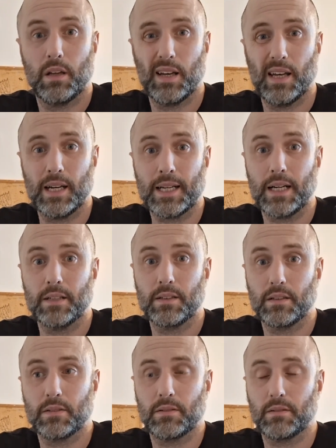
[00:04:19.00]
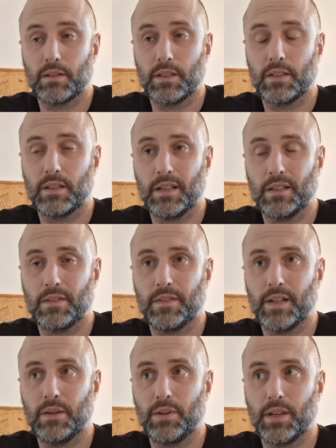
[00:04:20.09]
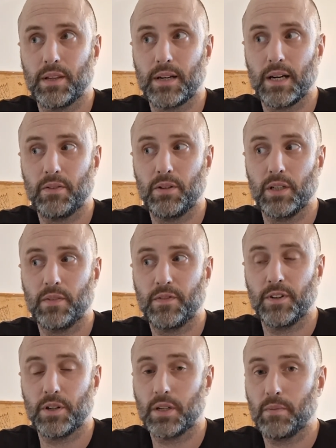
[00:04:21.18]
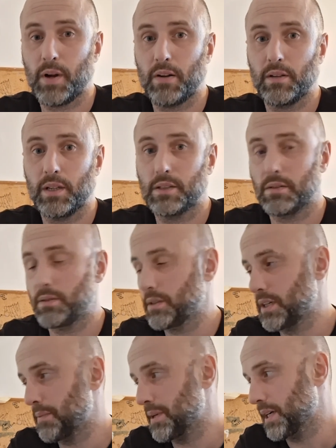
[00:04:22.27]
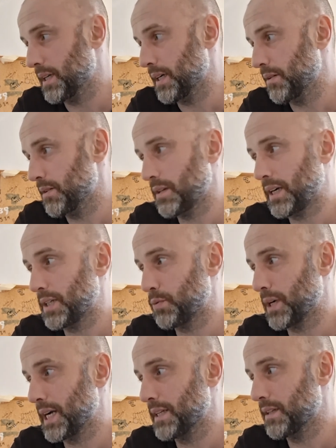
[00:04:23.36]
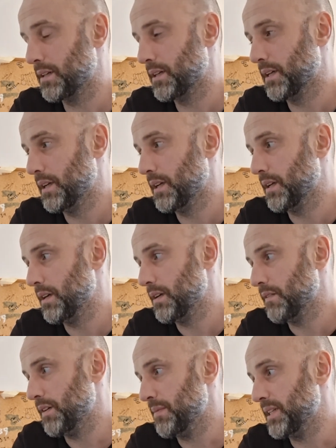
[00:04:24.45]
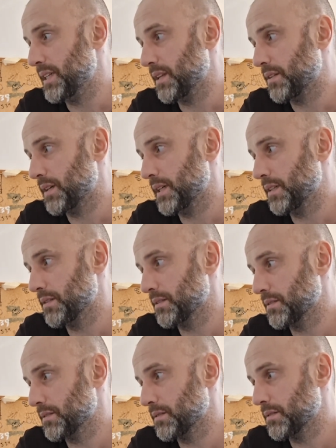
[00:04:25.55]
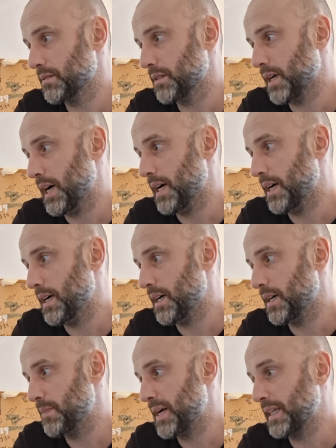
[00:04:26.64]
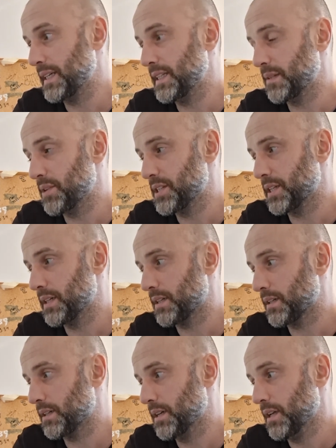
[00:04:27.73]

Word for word: Uh, can in interfere with your thyroid function apparently, so just keep an eye on that with ashwagandha. Vitamin D3, and magnesium and zinc.